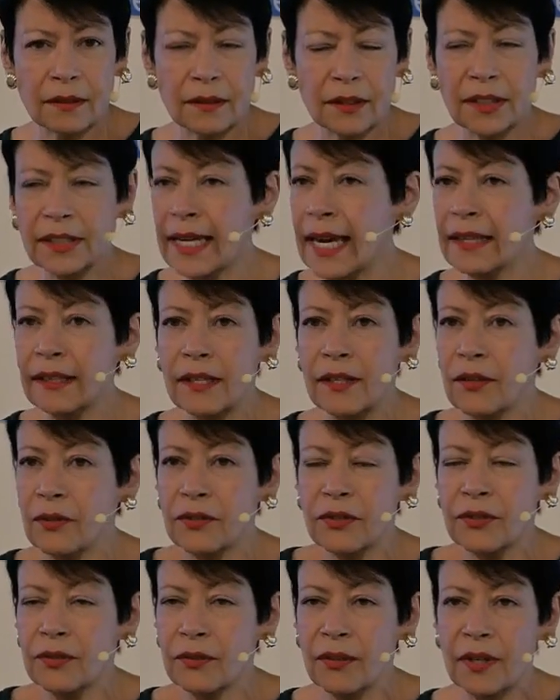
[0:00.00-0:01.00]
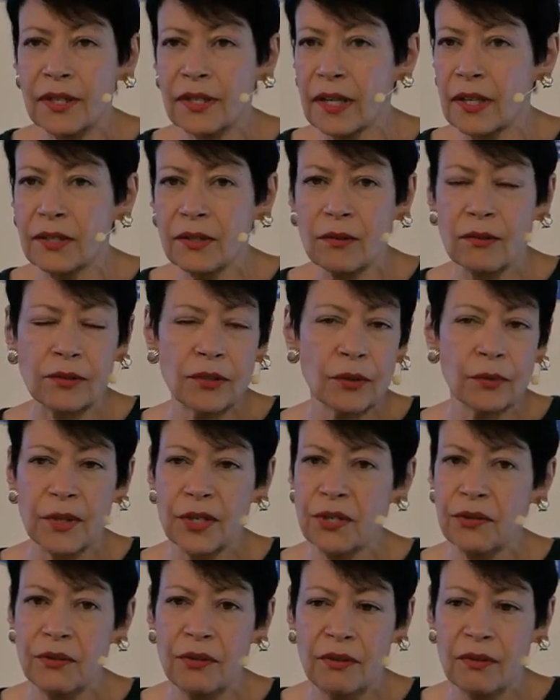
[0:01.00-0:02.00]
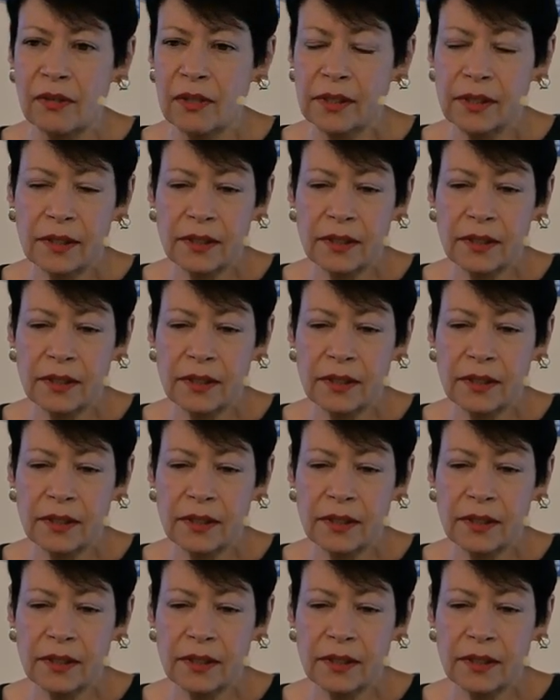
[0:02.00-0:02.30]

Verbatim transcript: Sadly, those stories I told you were true.